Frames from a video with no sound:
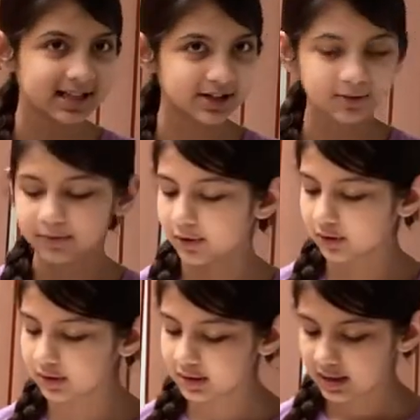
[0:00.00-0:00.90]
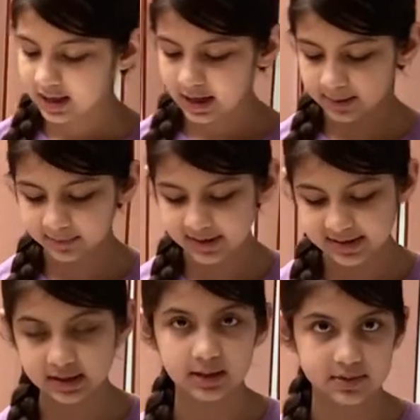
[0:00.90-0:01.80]
take your foil and place
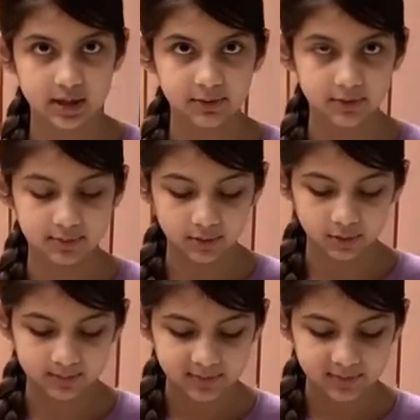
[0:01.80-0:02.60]
it on top of your bowl.